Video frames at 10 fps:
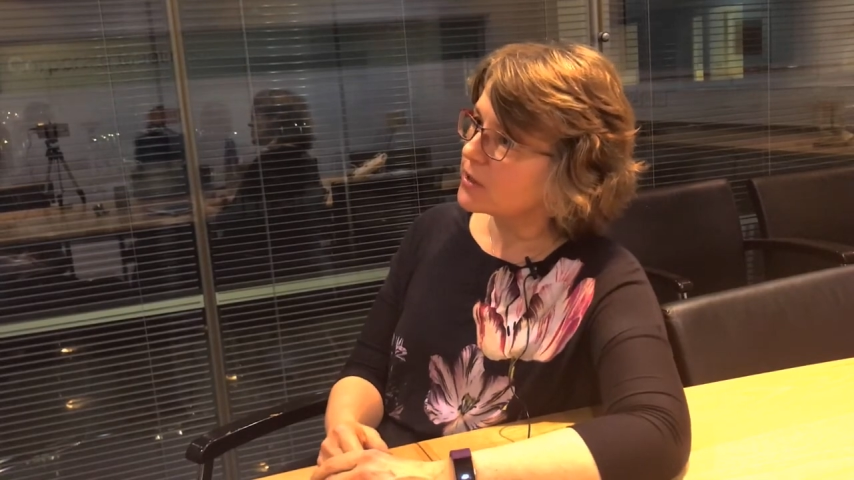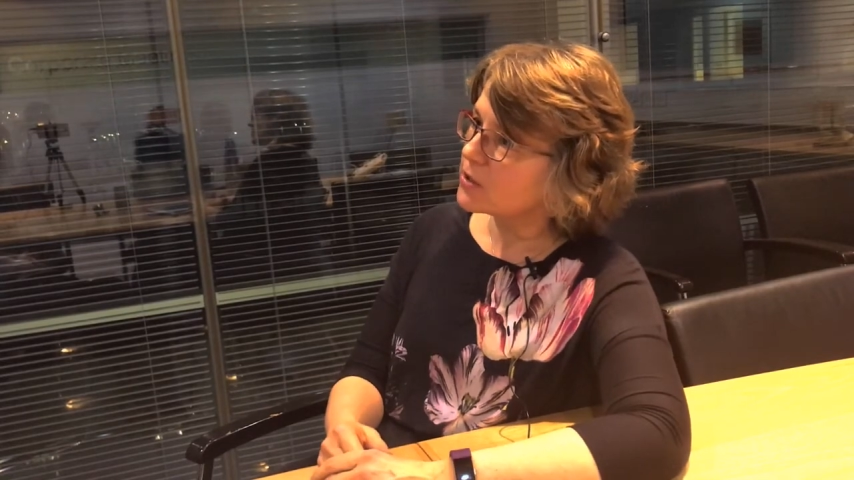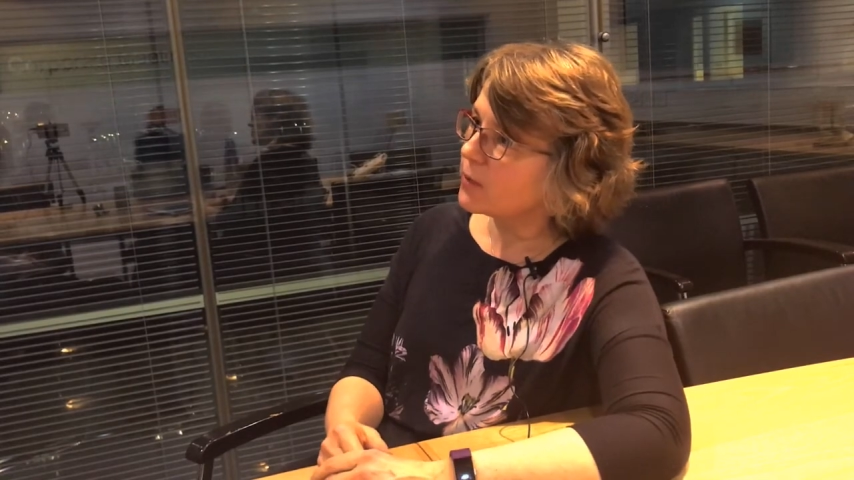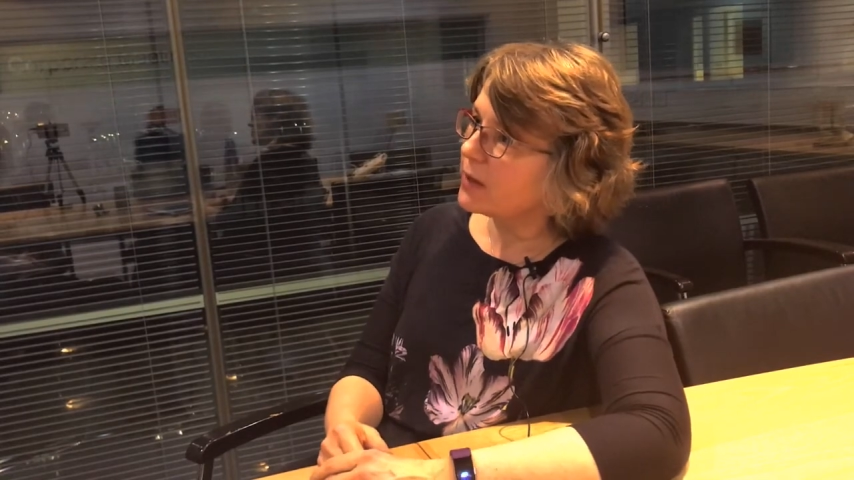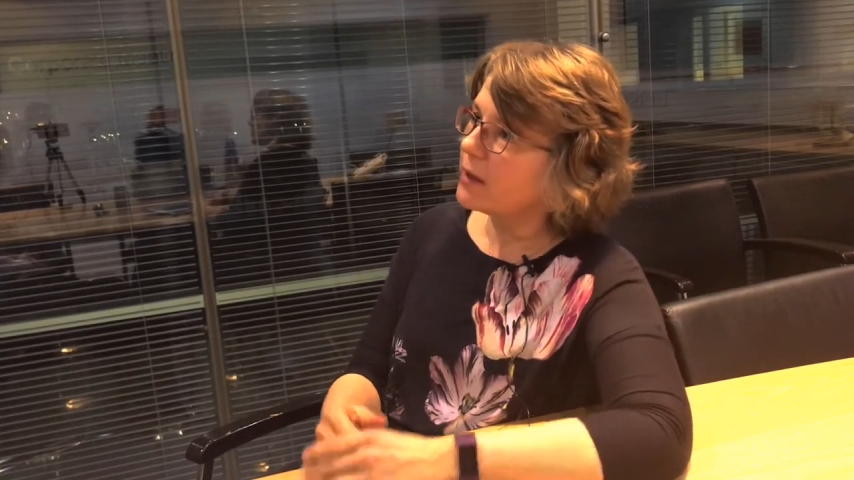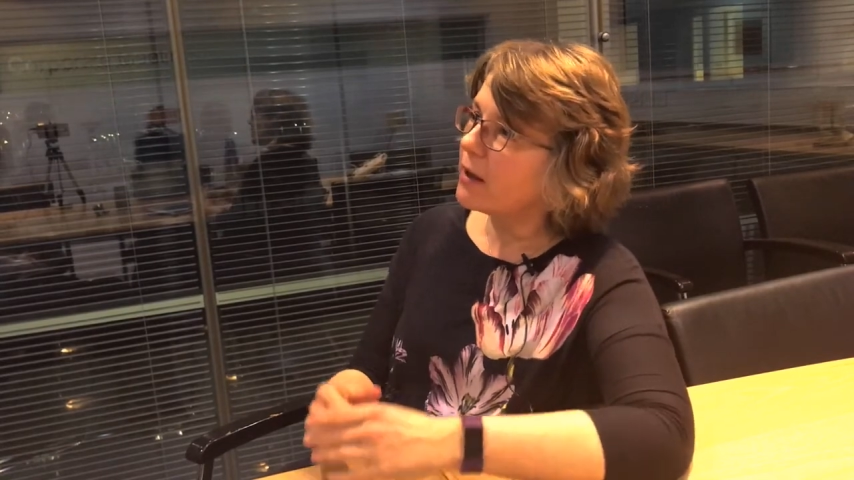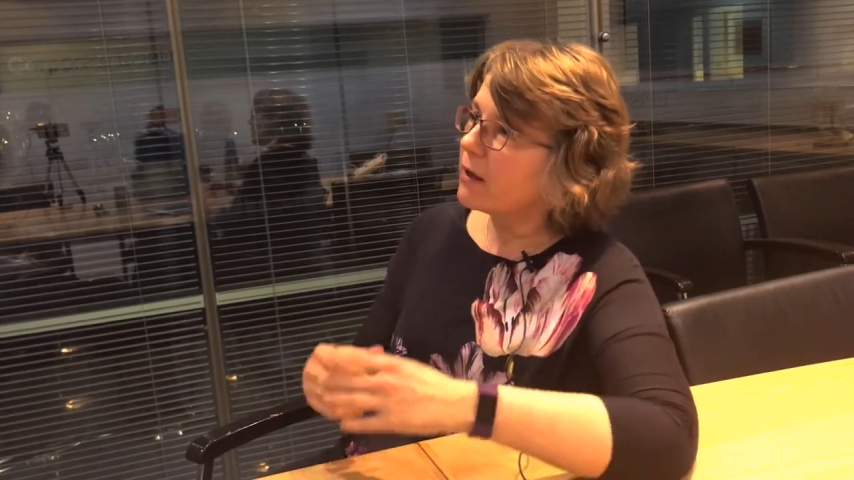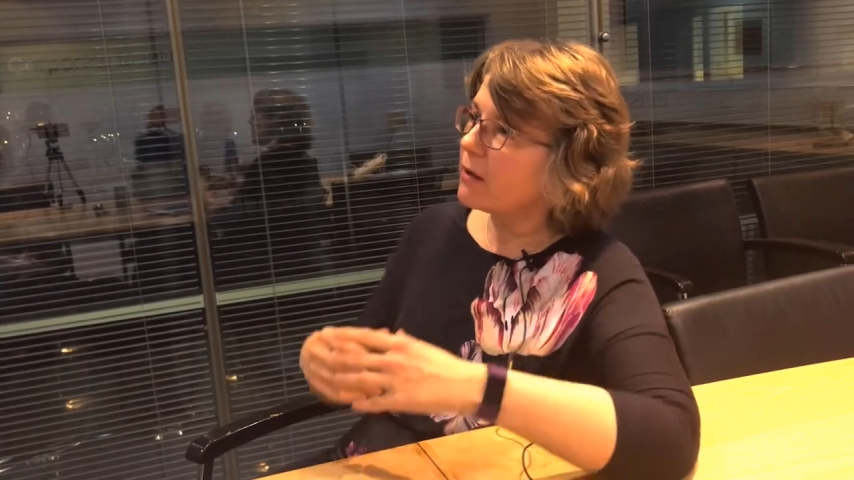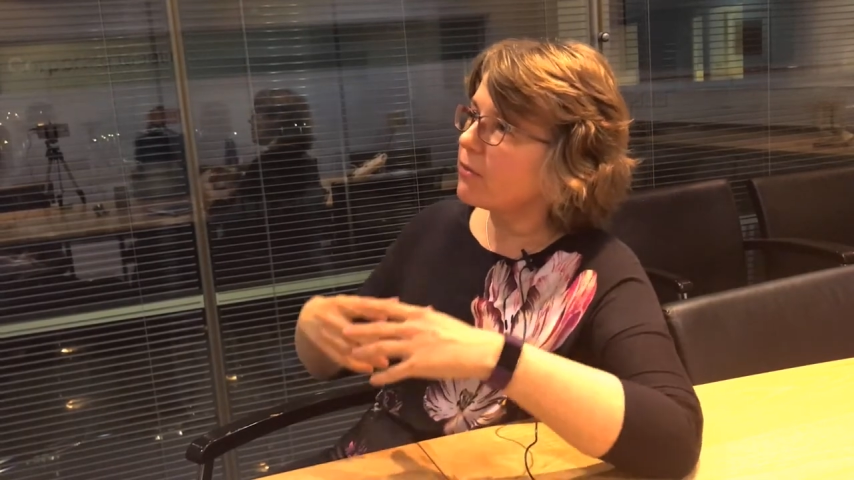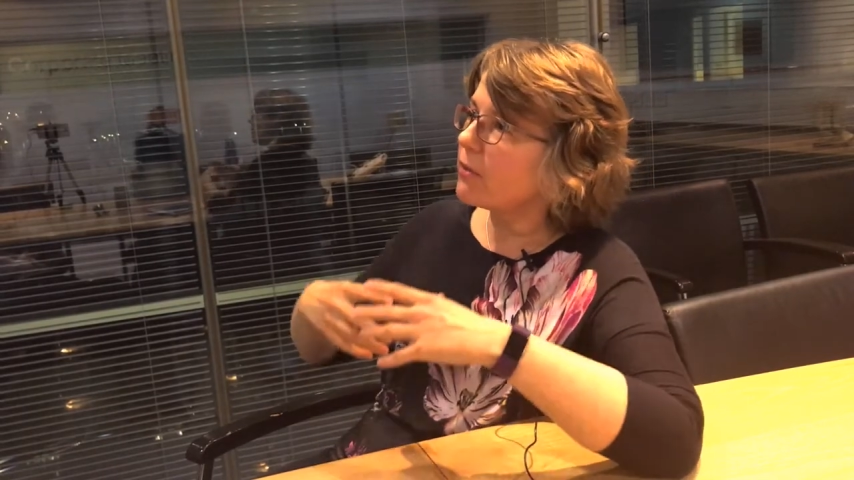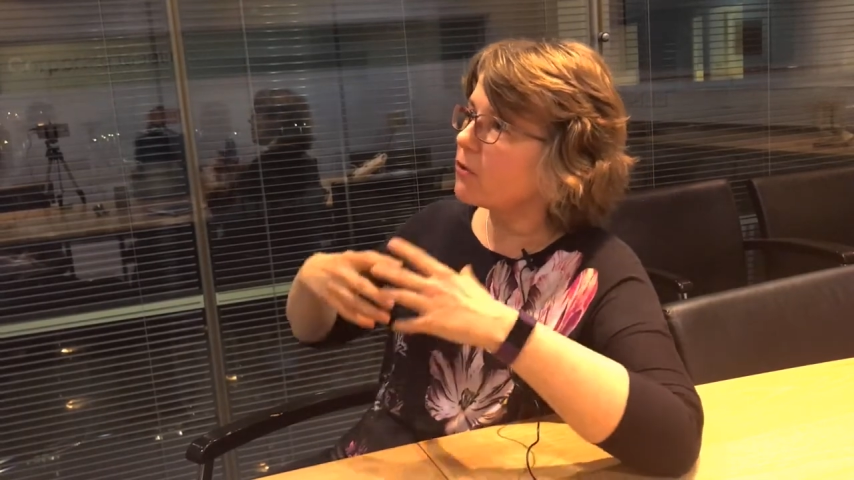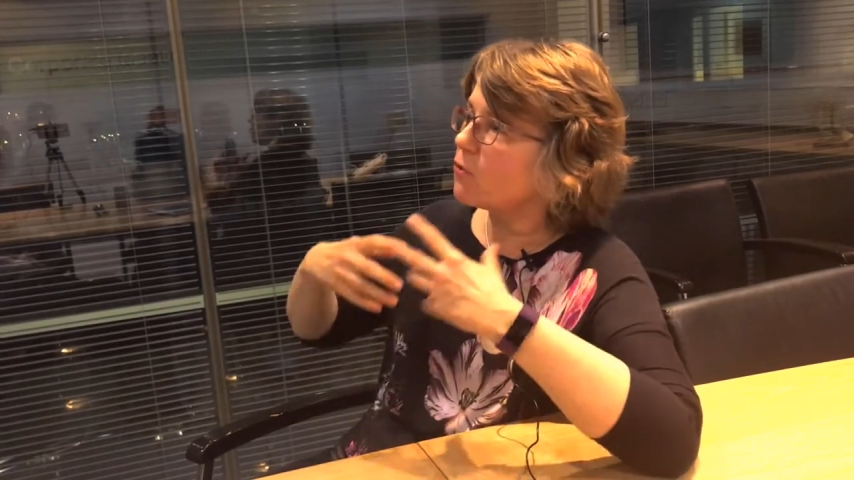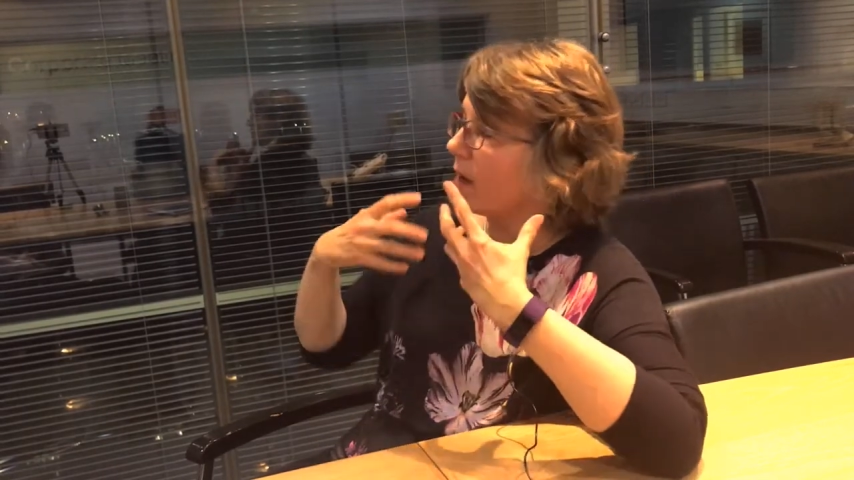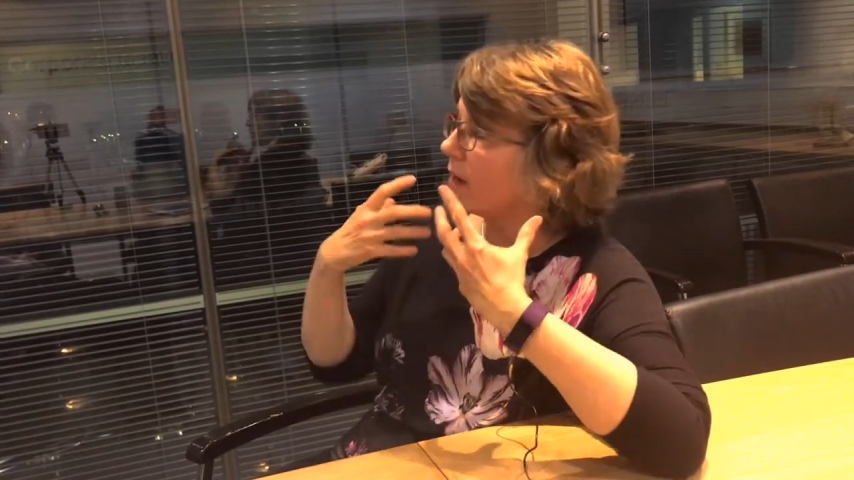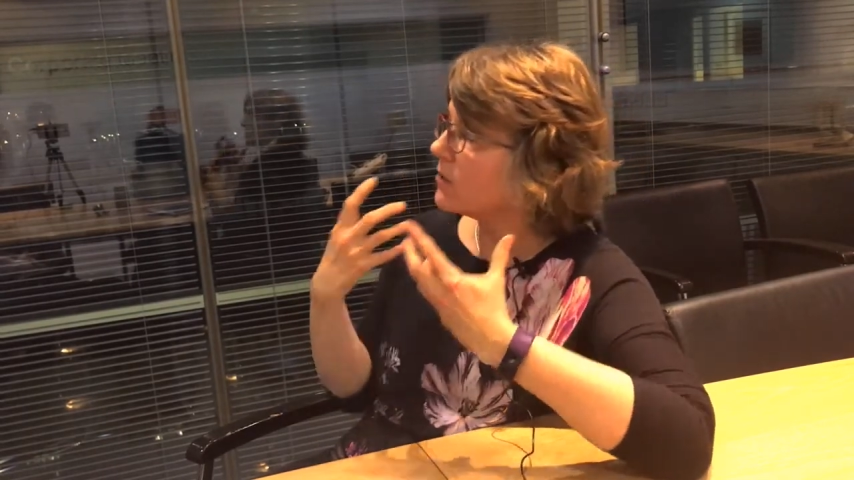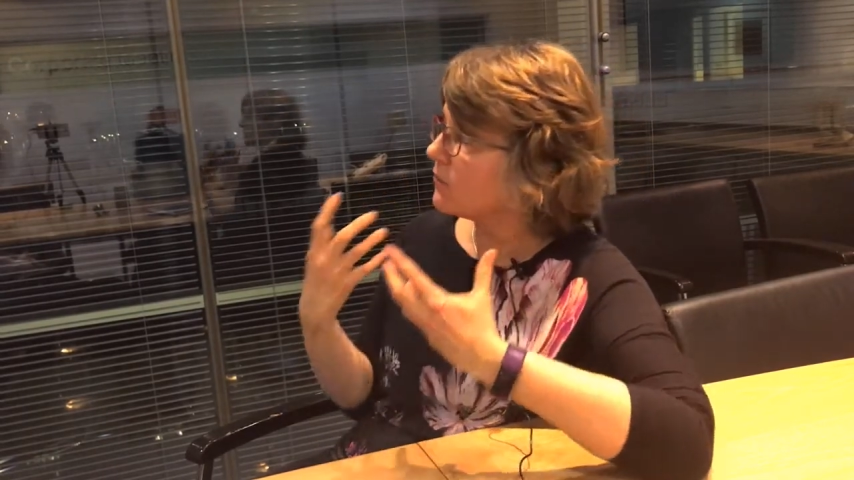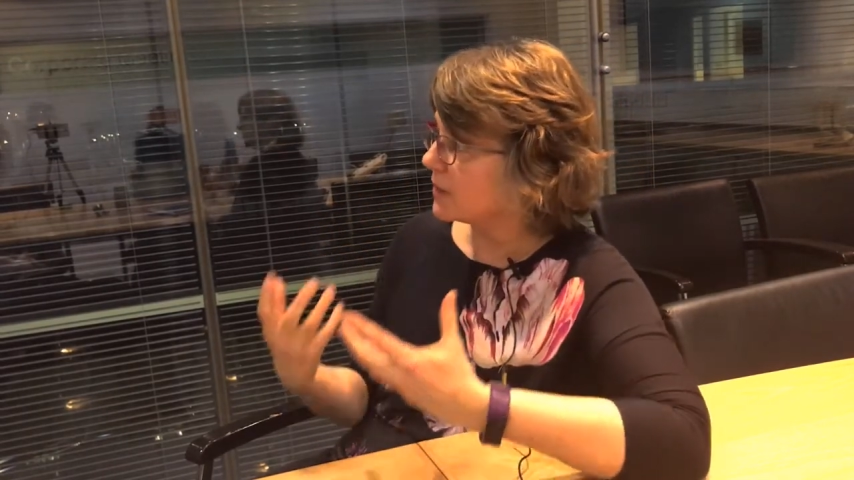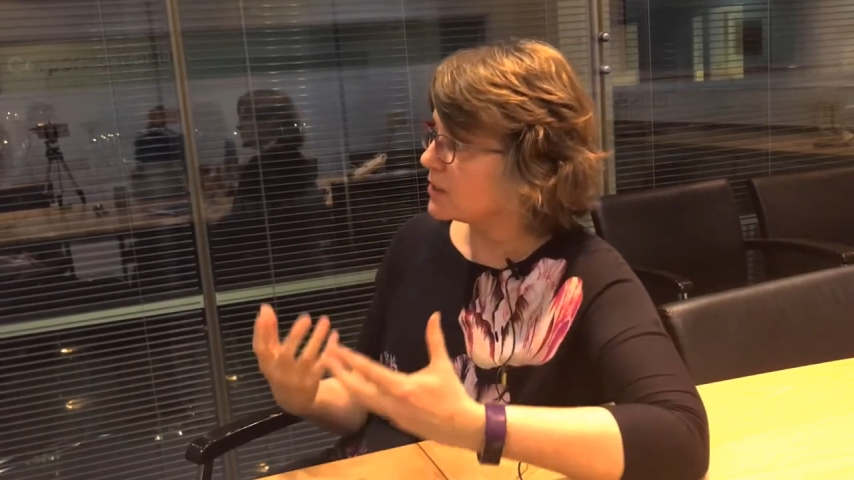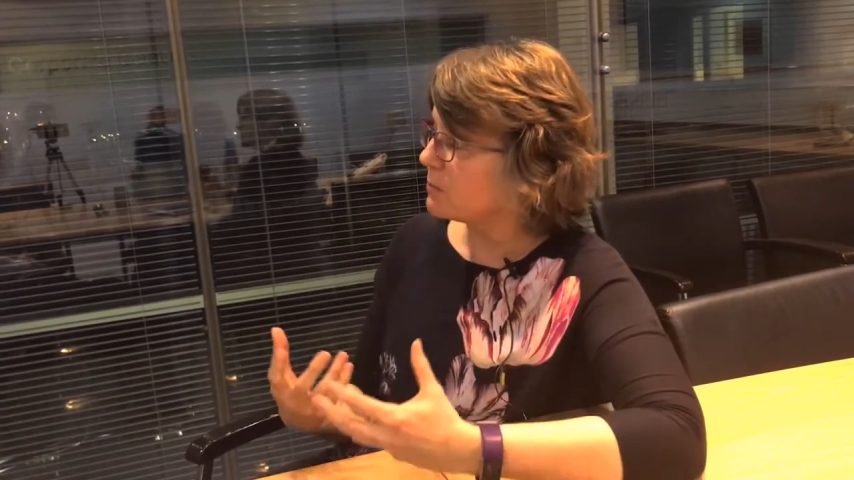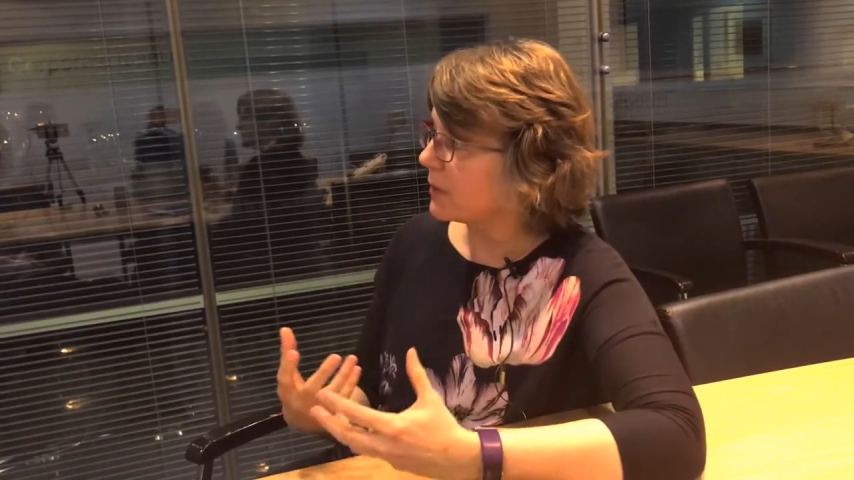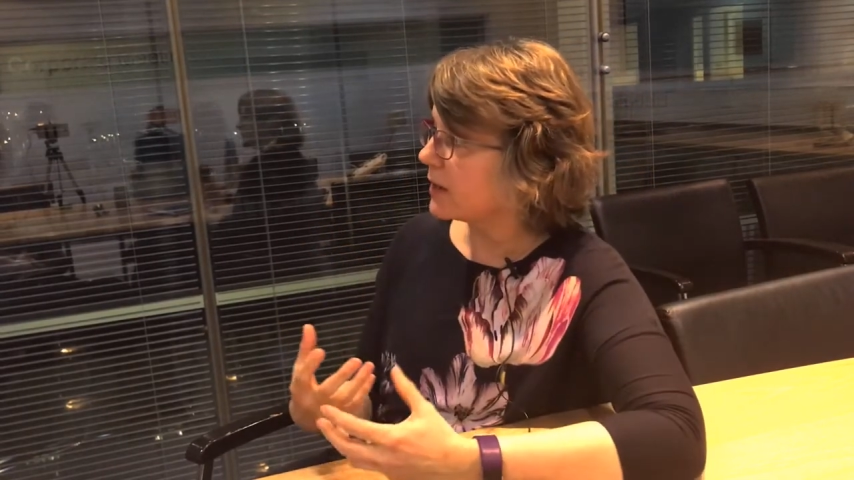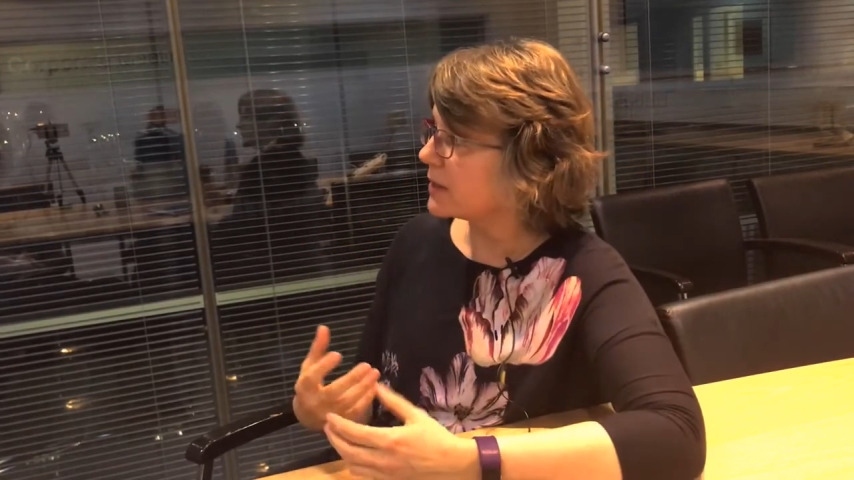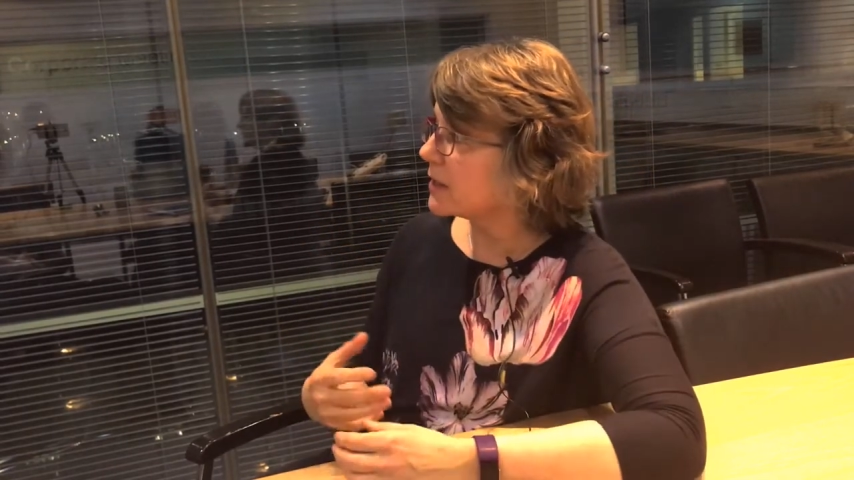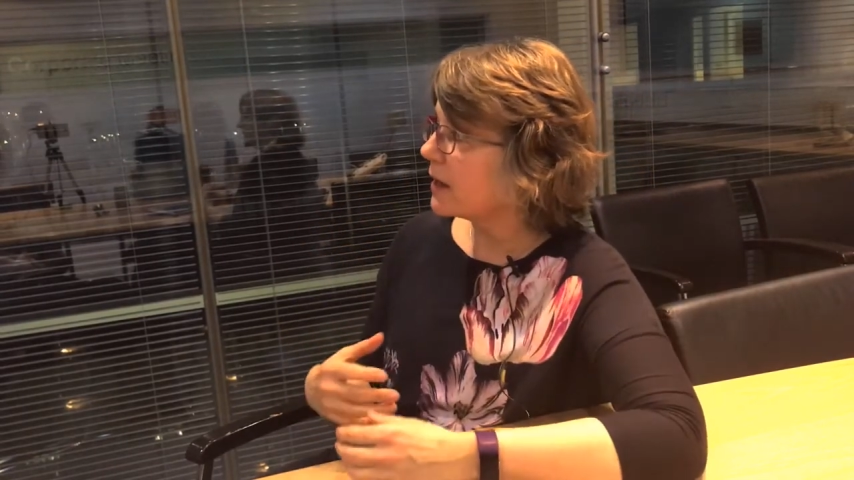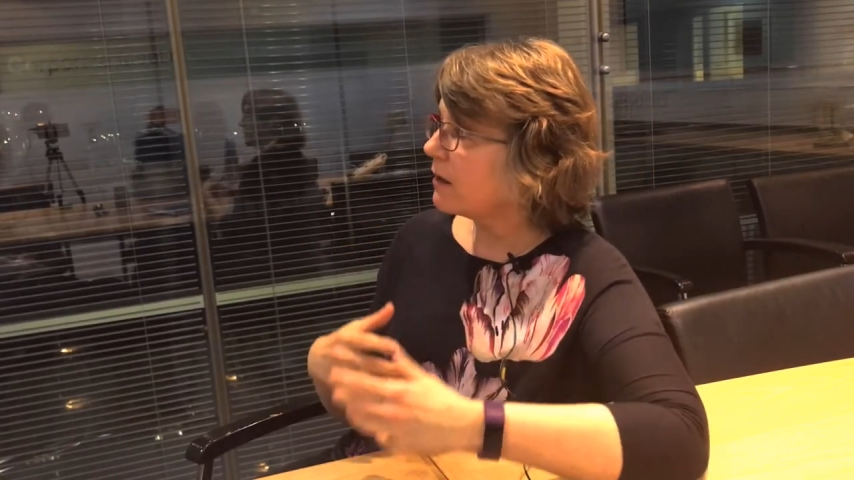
is really the creative aspect,